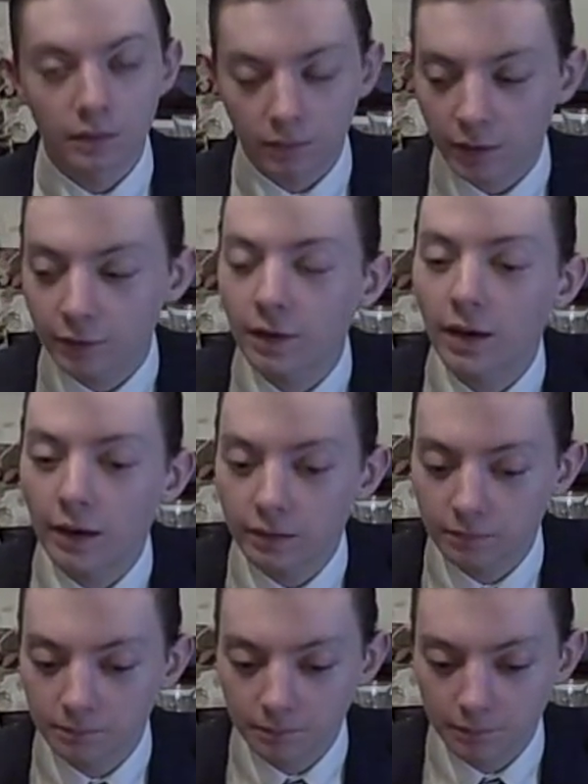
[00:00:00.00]
Like that.
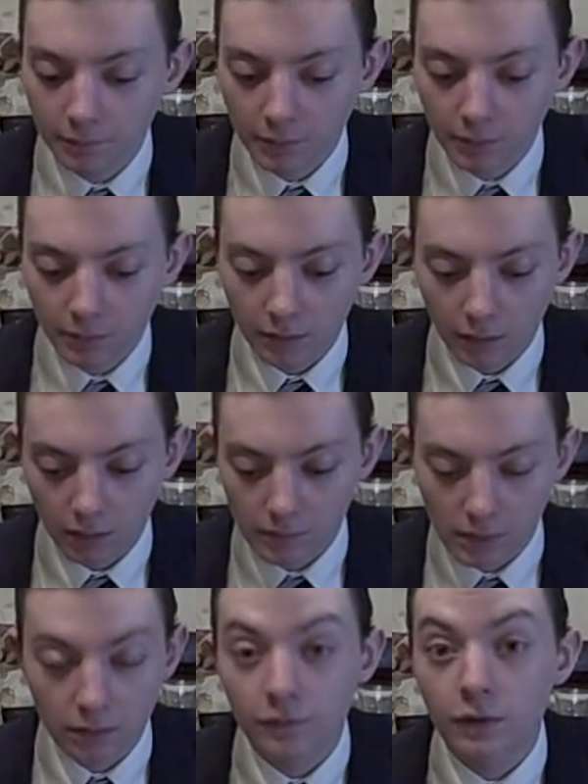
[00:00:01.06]
Um, I
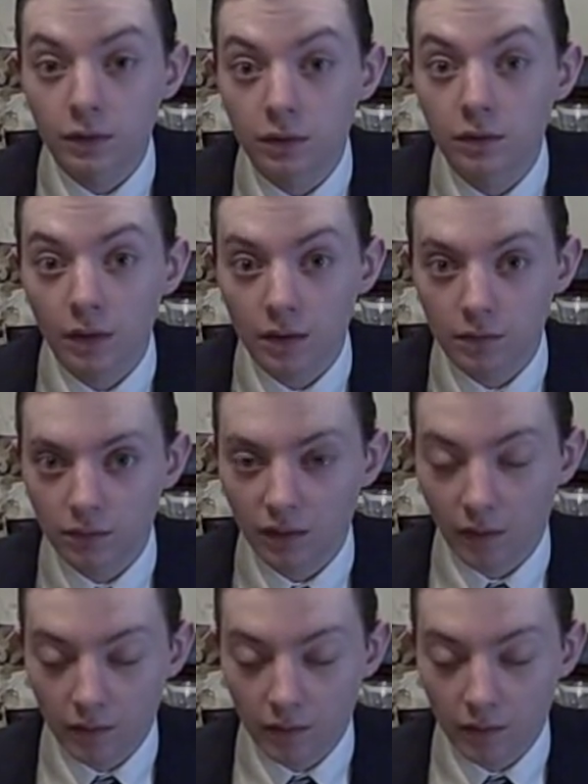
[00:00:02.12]
don't know if you can hear that or not.